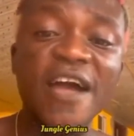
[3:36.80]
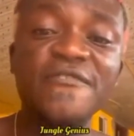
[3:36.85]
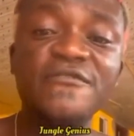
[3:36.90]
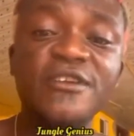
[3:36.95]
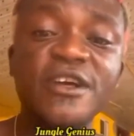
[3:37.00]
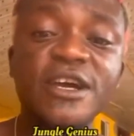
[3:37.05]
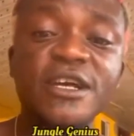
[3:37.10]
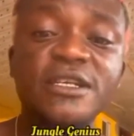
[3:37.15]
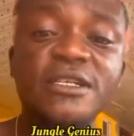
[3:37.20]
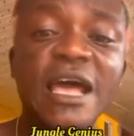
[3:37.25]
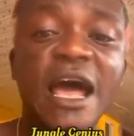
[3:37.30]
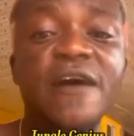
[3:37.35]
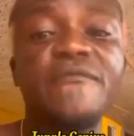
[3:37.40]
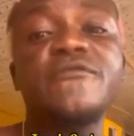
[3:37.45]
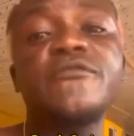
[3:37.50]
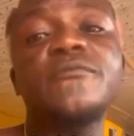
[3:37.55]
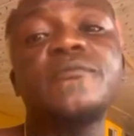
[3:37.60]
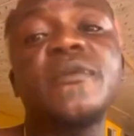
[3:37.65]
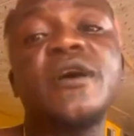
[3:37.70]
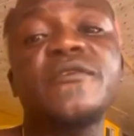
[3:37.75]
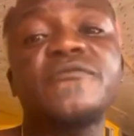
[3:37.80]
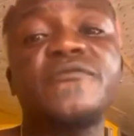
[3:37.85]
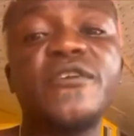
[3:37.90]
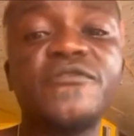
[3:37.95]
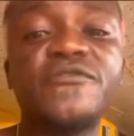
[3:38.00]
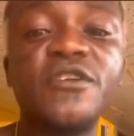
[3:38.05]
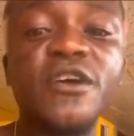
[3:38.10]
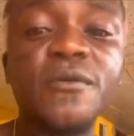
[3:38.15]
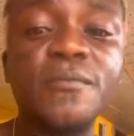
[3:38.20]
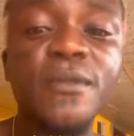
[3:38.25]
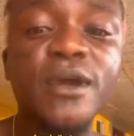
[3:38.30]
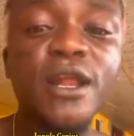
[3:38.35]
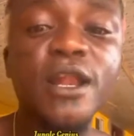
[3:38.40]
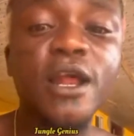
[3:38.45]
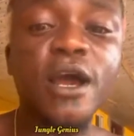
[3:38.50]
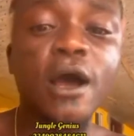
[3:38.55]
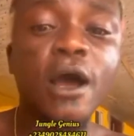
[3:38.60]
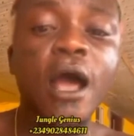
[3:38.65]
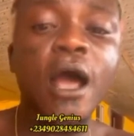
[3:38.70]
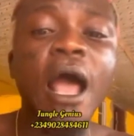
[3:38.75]
5 days, I feel make 15
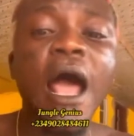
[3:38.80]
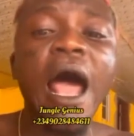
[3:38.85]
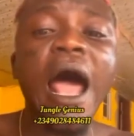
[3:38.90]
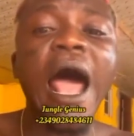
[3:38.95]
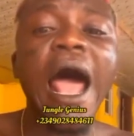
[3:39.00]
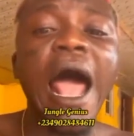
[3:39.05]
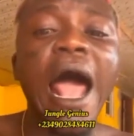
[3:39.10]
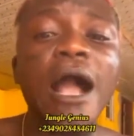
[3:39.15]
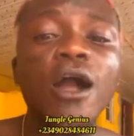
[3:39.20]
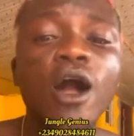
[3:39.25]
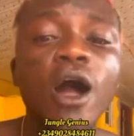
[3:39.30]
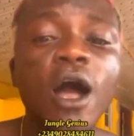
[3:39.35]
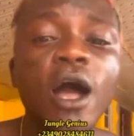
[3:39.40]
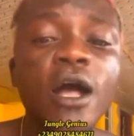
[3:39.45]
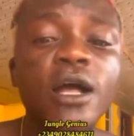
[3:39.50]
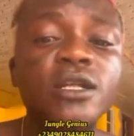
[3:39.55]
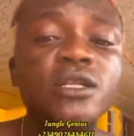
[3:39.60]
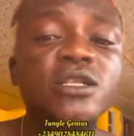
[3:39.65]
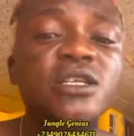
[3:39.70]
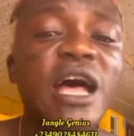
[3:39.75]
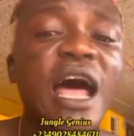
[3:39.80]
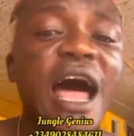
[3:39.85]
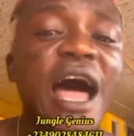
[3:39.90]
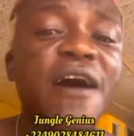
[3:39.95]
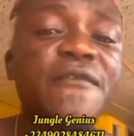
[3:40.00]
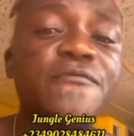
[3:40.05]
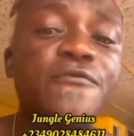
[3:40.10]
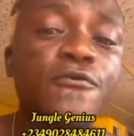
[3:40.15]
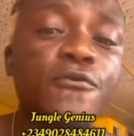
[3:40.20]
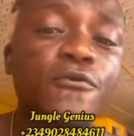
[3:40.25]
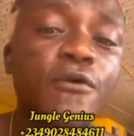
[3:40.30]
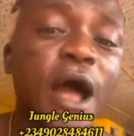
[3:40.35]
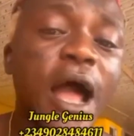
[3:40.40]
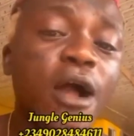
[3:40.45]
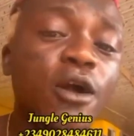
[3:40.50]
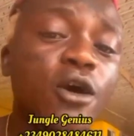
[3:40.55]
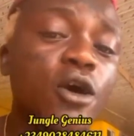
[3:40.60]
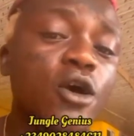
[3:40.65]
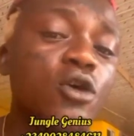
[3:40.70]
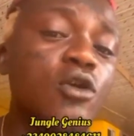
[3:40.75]
million. I can't travel, I
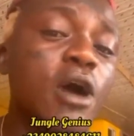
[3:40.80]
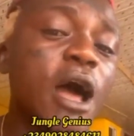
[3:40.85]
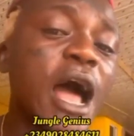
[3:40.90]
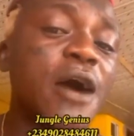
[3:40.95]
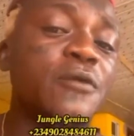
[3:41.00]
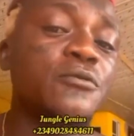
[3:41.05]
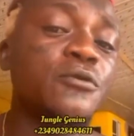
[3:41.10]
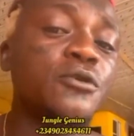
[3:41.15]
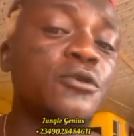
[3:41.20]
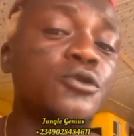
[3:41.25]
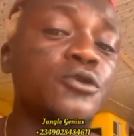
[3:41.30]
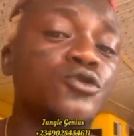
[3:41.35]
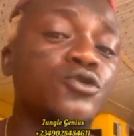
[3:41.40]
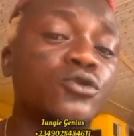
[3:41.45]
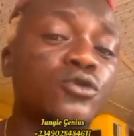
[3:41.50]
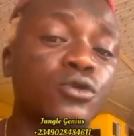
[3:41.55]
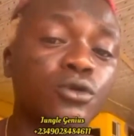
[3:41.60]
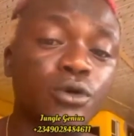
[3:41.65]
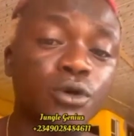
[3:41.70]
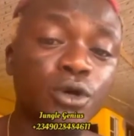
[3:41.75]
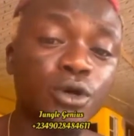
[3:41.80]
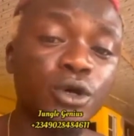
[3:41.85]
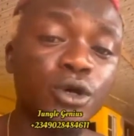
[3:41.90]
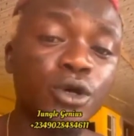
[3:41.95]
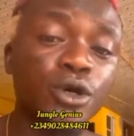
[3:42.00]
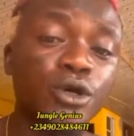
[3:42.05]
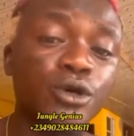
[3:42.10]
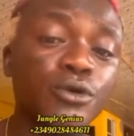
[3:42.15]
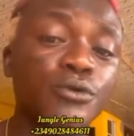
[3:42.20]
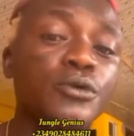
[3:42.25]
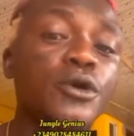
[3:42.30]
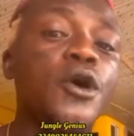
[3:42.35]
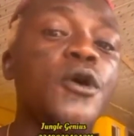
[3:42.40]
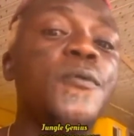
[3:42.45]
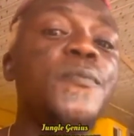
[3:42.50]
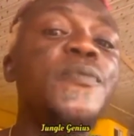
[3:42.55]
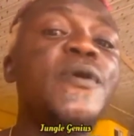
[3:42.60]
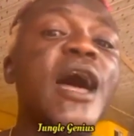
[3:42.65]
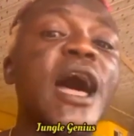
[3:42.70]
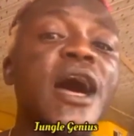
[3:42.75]
go to I want to
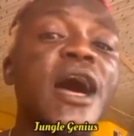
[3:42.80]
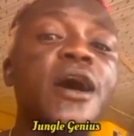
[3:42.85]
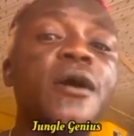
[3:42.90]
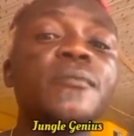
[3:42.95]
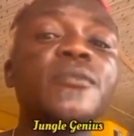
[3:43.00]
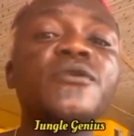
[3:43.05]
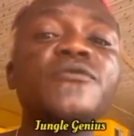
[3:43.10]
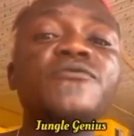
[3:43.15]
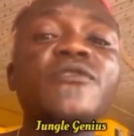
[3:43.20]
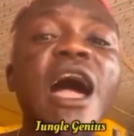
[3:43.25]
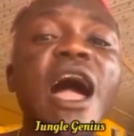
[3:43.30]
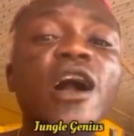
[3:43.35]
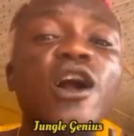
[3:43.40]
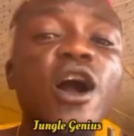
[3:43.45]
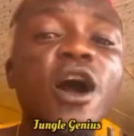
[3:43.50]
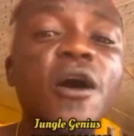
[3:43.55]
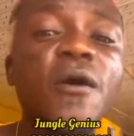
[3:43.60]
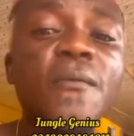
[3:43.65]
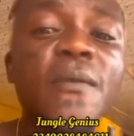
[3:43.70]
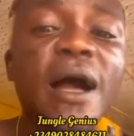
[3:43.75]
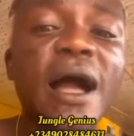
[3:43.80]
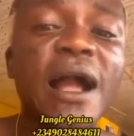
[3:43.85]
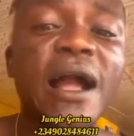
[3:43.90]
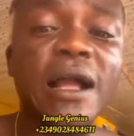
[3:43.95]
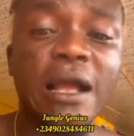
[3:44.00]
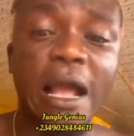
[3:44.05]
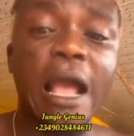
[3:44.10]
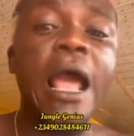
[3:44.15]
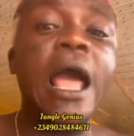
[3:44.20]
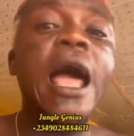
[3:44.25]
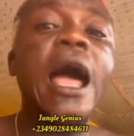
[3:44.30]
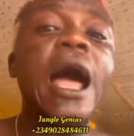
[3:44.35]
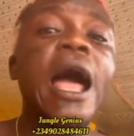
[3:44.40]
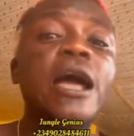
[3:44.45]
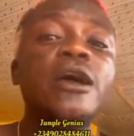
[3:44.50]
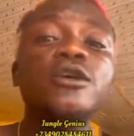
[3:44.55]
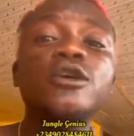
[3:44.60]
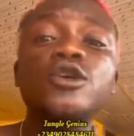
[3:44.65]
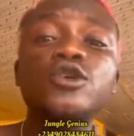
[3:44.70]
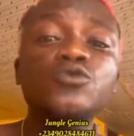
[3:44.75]
European. Before I come back, I
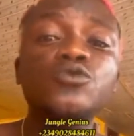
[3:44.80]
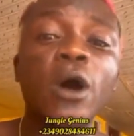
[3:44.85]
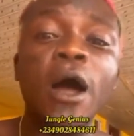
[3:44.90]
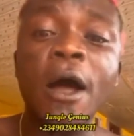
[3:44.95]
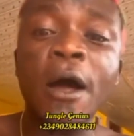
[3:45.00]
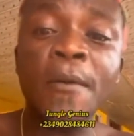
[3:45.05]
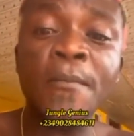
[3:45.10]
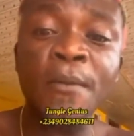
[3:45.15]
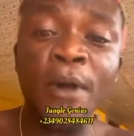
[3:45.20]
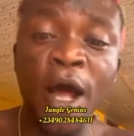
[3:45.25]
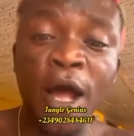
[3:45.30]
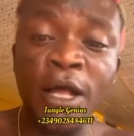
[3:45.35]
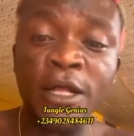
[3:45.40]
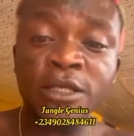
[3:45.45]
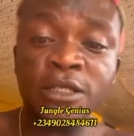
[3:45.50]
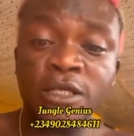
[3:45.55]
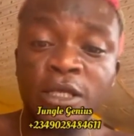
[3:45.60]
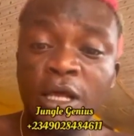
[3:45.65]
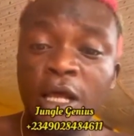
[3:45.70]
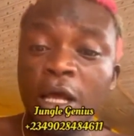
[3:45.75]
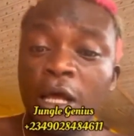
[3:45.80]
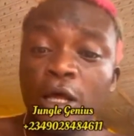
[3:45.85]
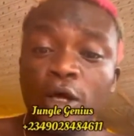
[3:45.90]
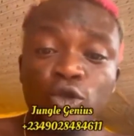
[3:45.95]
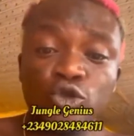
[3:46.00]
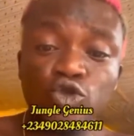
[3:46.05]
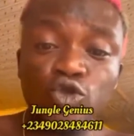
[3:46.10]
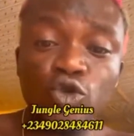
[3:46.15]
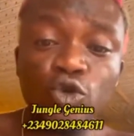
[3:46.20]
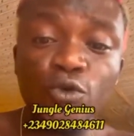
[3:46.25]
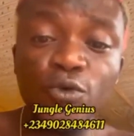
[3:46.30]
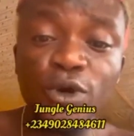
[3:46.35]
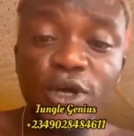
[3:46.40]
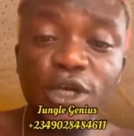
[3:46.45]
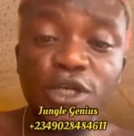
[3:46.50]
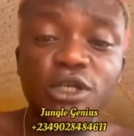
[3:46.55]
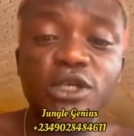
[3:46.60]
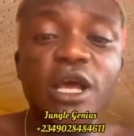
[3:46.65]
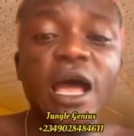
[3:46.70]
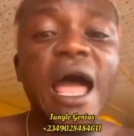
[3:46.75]
use 1 month, 2
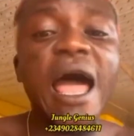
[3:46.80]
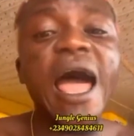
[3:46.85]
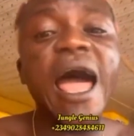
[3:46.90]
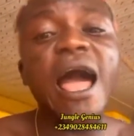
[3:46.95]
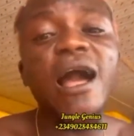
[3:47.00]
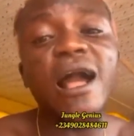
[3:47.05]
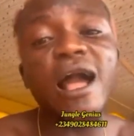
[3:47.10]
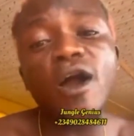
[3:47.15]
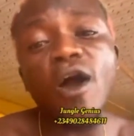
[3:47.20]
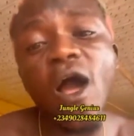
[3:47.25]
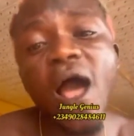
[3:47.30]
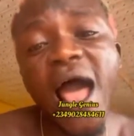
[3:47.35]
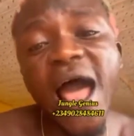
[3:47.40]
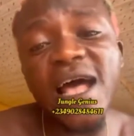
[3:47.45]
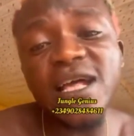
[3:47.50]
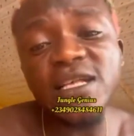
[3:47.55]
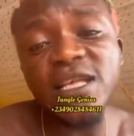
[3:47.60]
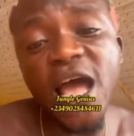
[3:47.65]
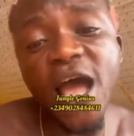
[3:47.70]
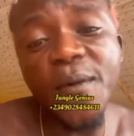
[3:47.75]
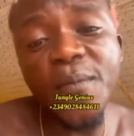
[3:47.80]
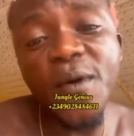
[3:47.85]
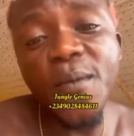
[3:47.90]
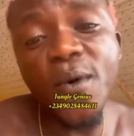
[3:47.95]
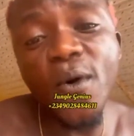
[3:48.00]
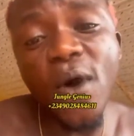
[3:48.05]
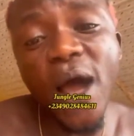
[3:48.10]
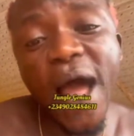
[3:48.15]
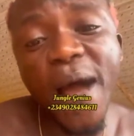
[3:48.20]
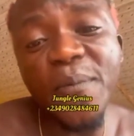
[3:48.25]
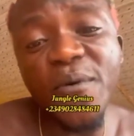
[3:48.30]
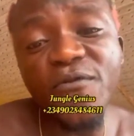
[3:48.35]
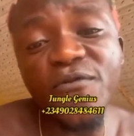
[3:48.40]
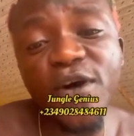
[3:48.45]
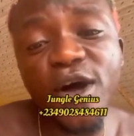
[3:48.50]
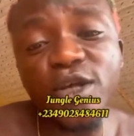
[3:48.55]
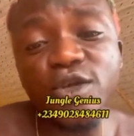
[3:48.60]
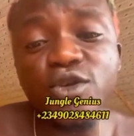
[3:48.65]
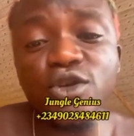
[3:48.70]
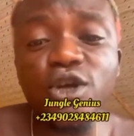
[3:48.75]
weeks. I can go ask them people where I put for
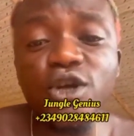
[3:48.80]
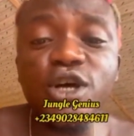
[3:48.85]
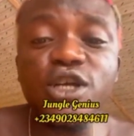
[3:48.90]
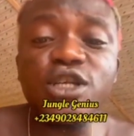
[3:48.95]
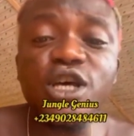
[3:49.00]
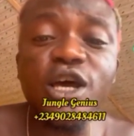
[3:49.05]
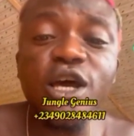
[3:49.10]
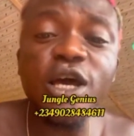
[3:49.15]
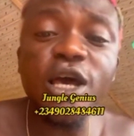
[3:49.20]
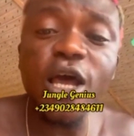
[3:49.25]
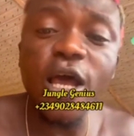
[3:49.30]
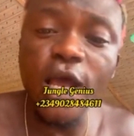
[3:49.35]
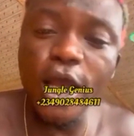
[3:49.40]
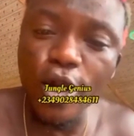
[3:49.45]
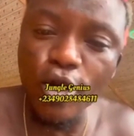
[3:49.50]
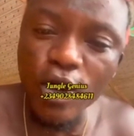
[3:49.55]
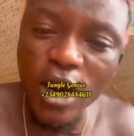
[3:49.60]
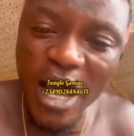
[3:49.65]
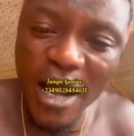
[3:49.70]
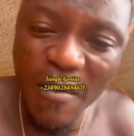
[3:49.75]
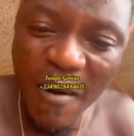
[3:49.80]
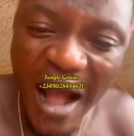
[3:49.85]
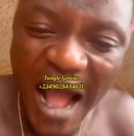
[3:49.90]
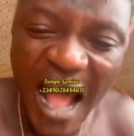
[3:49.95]
studio say hello like